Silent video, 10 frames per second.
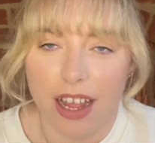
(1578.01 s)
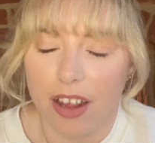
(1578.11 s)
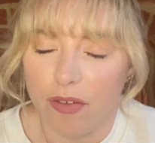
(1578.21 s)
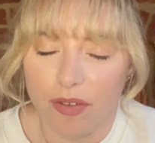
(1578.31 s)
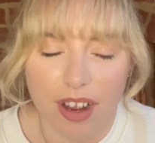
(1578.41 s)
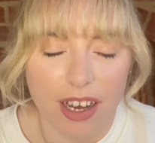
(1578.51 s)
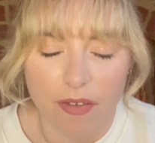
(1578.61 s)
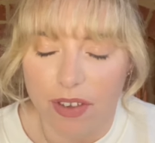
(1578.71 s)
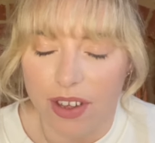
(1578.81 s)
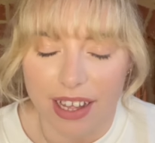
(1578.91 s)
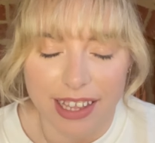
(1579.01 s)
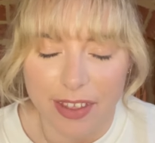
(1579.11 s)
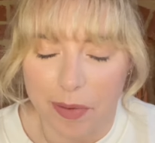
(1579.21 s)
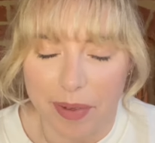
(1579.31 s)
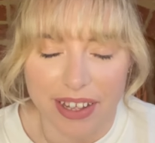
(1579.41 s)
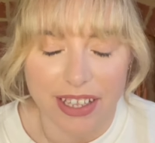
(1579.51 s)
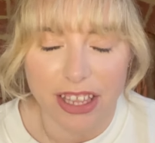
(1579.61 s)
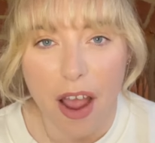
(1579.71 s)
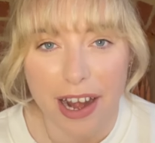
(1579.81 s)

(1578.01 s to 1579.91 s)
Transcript: I love you guys so much.